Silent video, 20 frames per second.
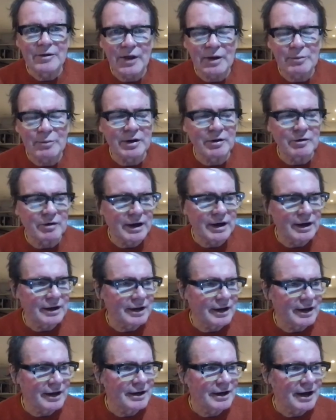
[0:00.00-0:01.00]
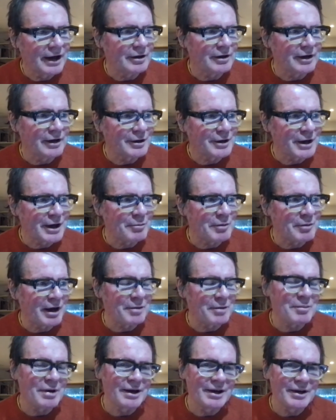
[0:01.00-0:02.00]
that'd be great. Yeah, I'll keep that
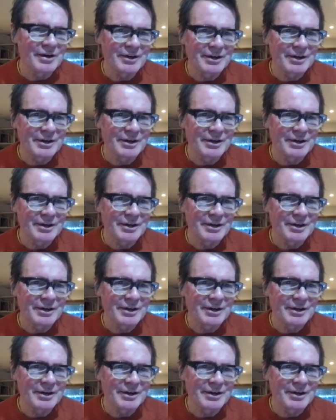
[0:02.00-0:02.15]
in mind.